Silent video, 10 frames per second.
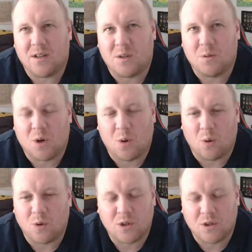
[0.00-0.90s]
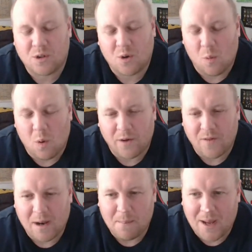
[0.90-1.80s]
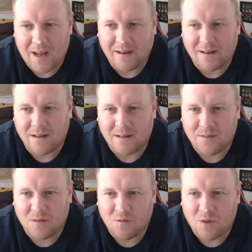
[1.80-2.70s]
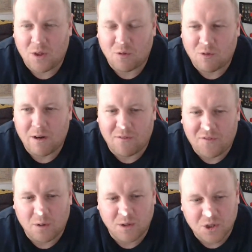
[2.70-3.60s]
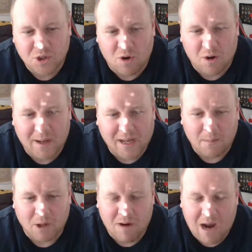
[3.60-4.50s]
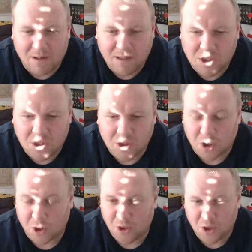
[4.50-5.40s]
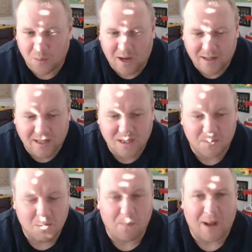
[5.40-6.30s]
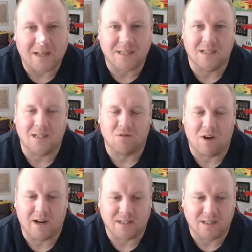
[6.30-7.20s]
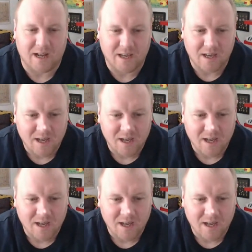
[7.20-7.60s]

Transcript: She was caught wide around the bend and at the rear of the field and just trying to make up the ground, and she just couldn't do it. I think there's a bit more pace in this race today,